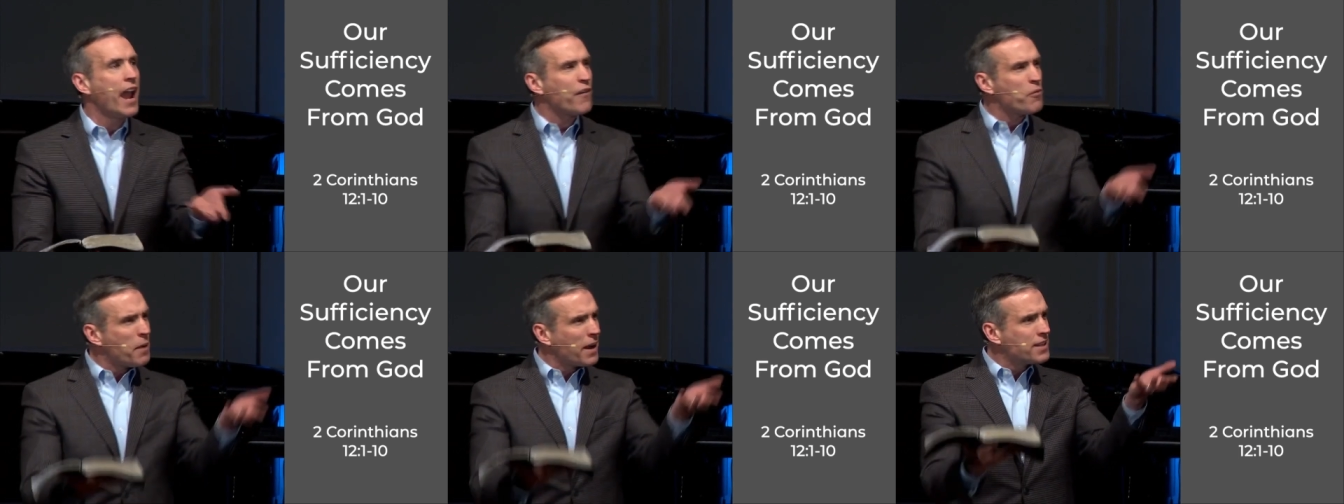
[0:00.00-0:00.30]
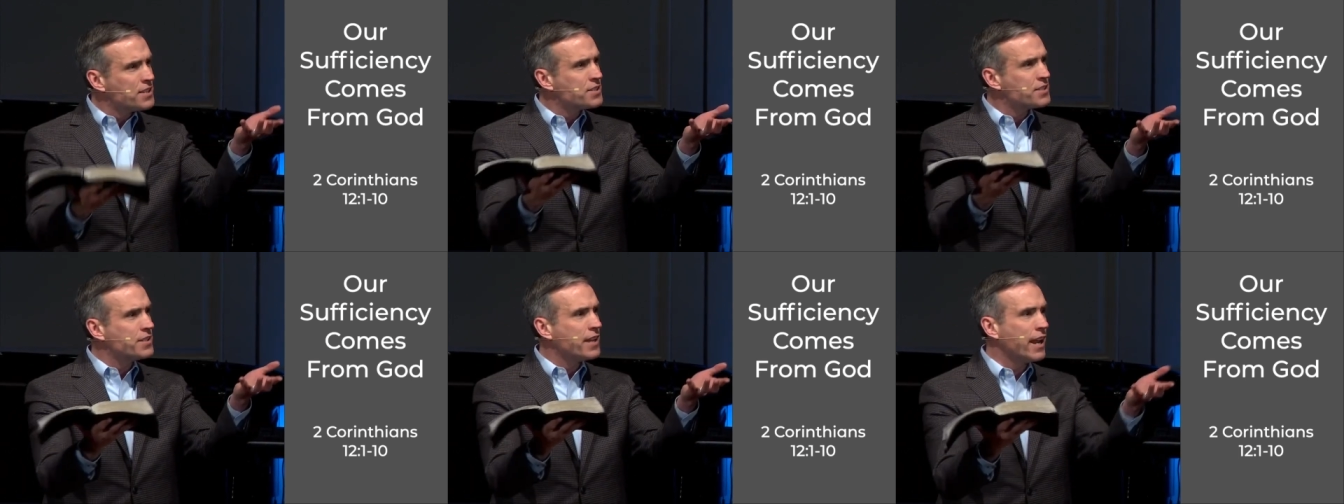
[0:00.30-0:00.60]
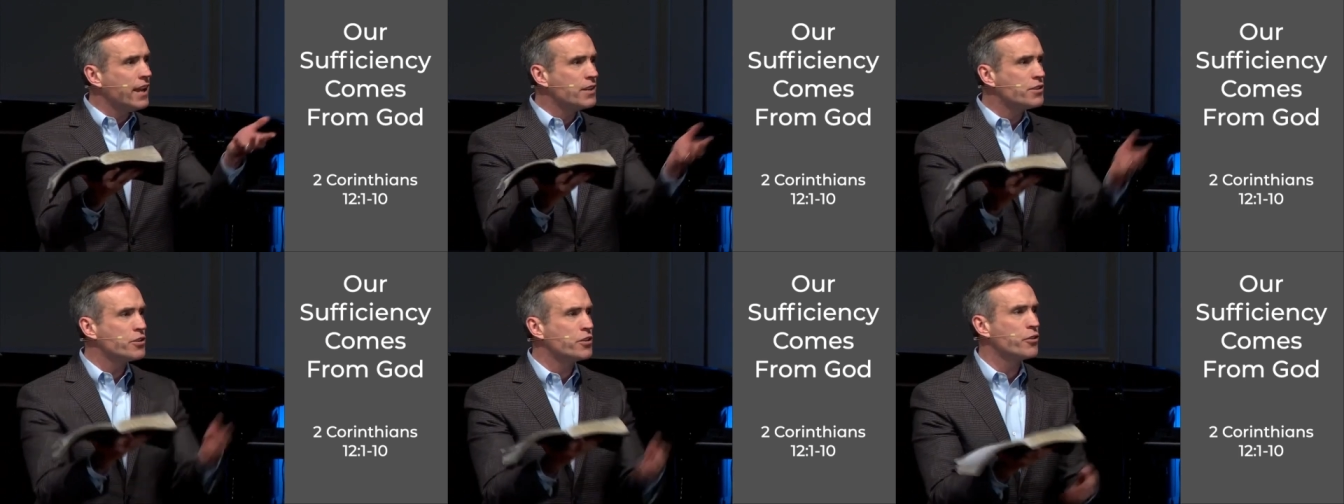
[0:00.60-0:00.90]
Everybody
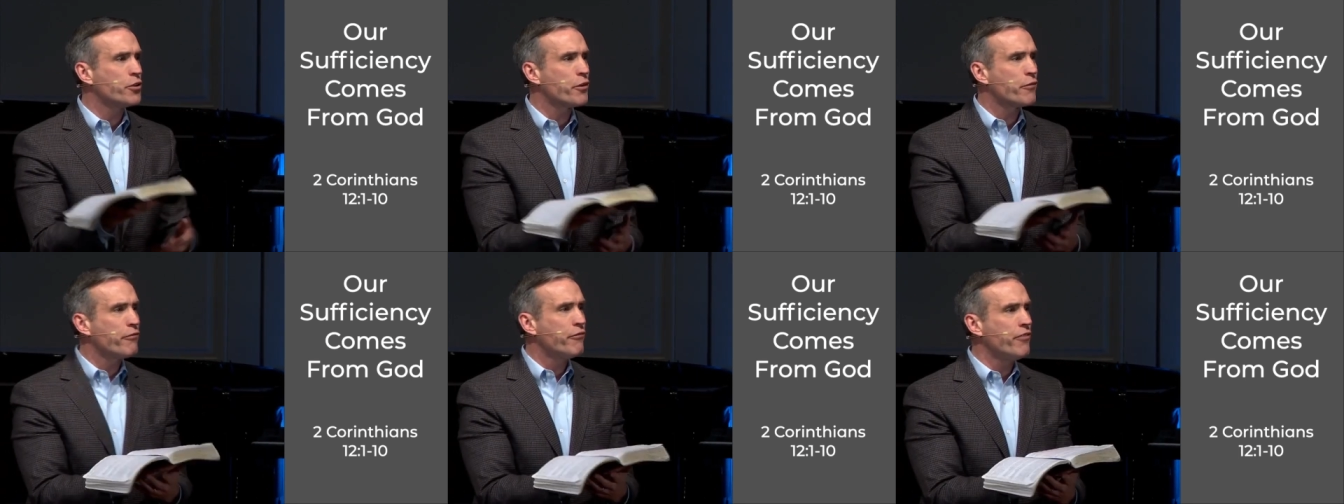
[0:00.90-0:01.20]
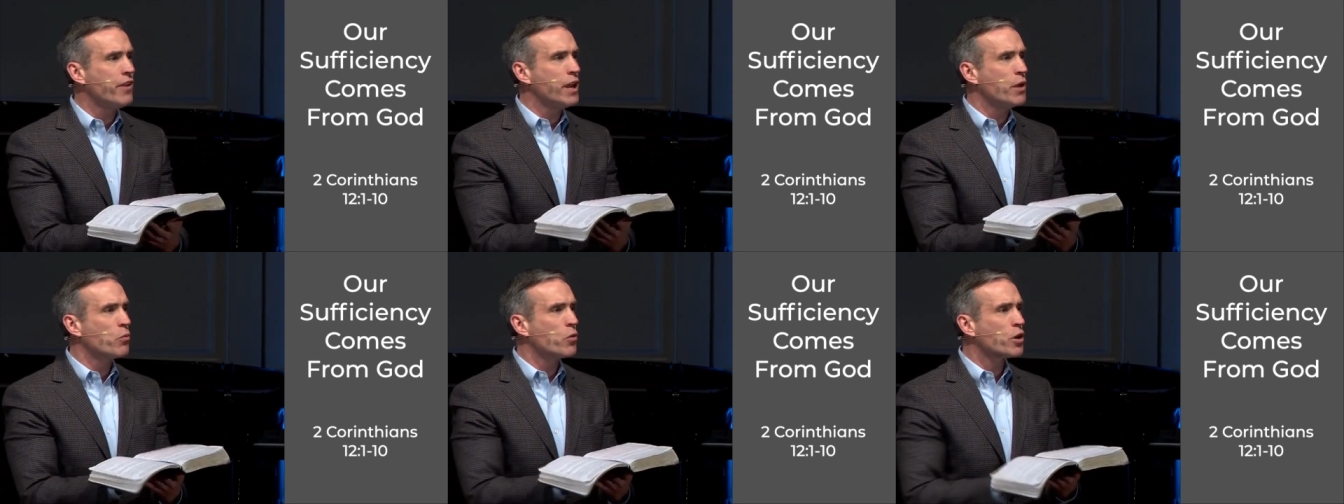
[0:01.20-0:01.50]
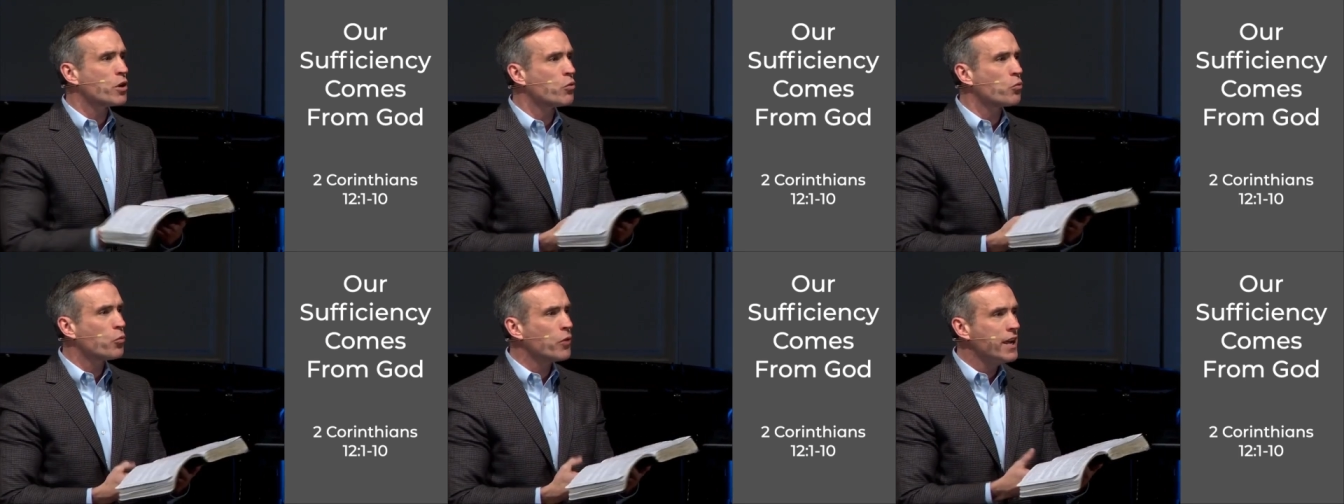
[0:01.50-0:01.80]
stand to your feet. We're
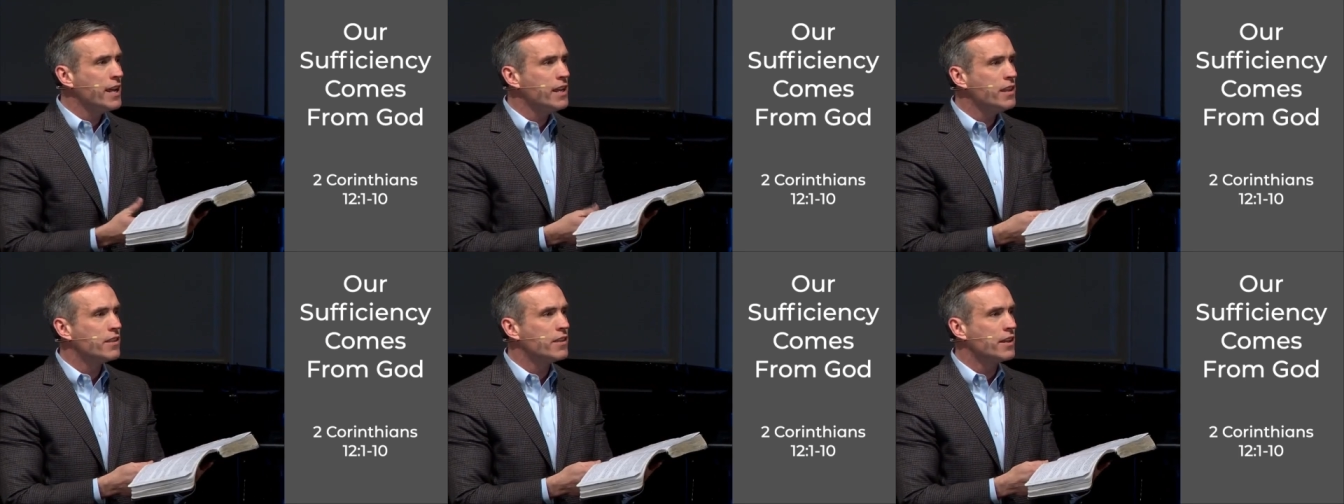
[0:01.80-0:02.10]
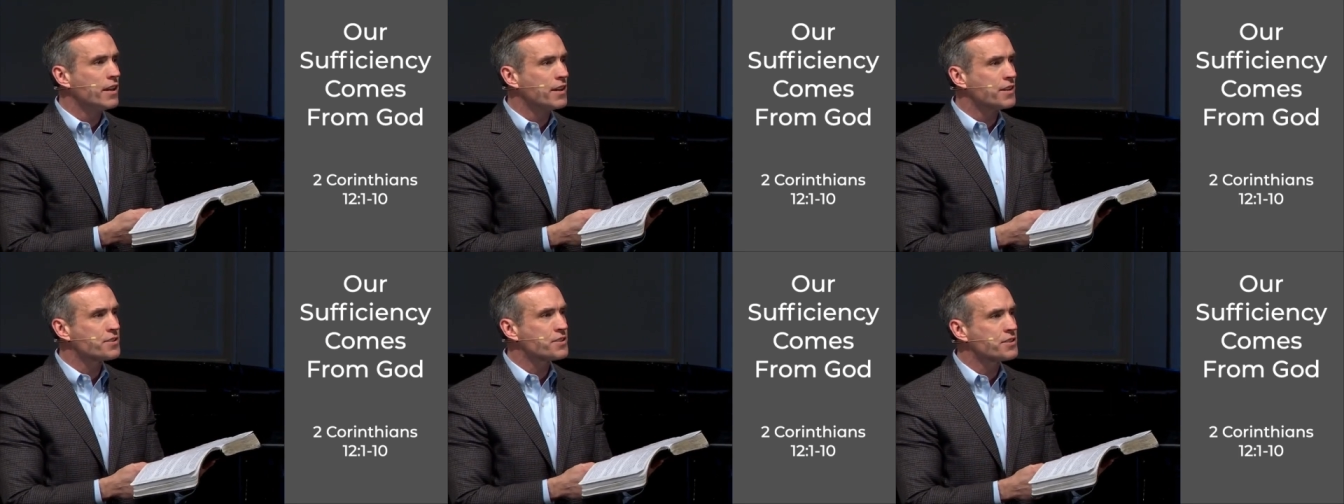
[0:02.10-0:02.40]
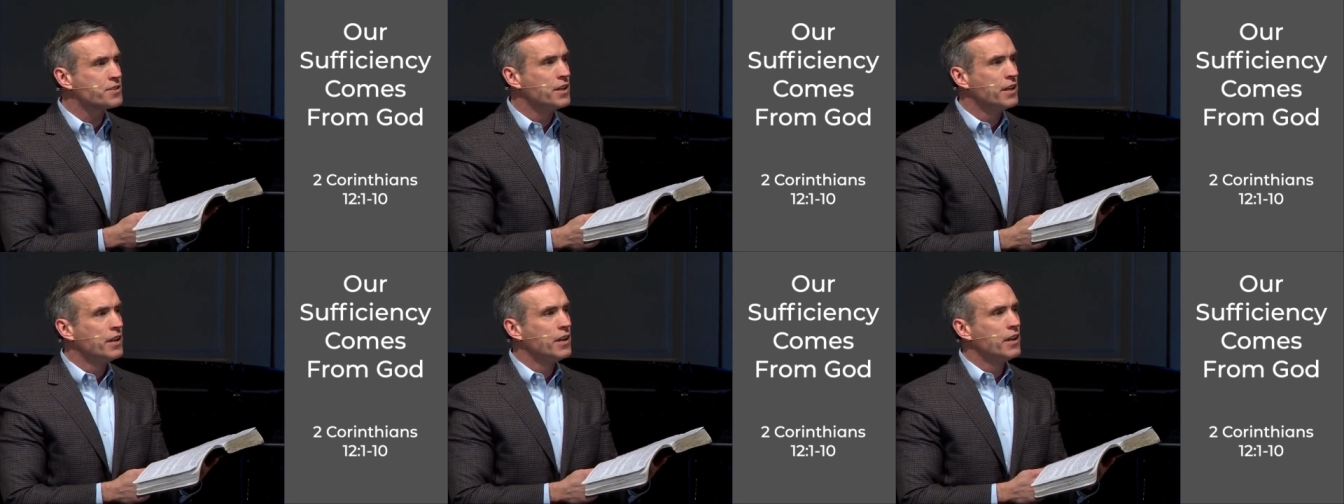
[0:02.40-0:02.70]
going to read
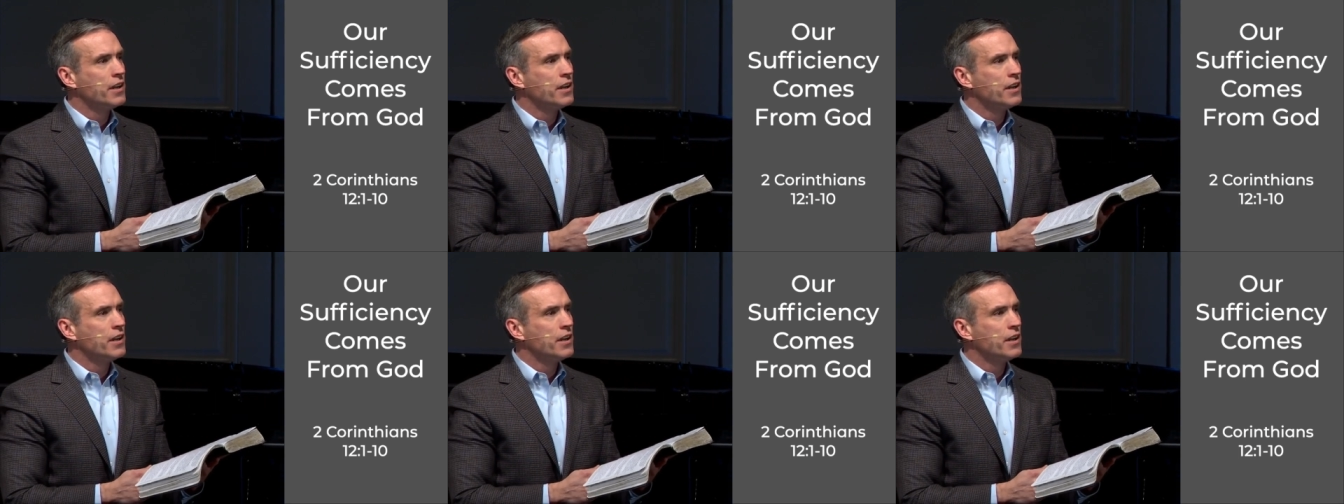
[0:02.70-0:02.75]
this.